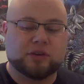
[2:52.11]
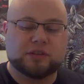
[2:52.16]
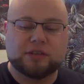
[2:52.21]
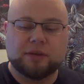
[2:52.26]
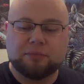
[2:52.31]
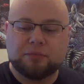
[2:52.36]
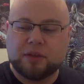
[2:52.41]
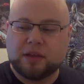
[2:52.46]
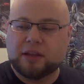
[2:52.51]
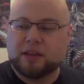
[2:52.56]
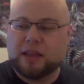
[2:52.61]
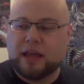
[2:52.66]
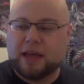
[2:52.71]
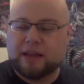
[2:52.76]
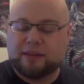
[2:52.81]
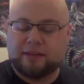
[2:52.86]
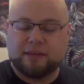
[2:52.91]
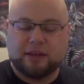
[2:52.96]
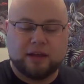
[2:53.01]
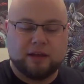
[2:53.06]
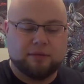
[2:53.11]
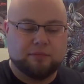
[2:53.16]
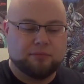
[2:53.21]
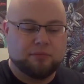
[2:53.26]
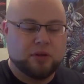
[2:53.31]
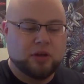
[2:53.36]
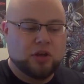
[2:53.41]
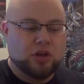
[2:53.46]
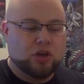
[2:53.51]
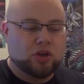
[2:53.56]
Something that
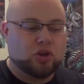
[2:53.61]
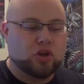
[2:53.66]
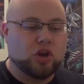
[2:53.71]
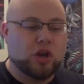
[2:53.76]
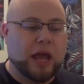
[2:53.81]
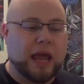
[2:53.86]
could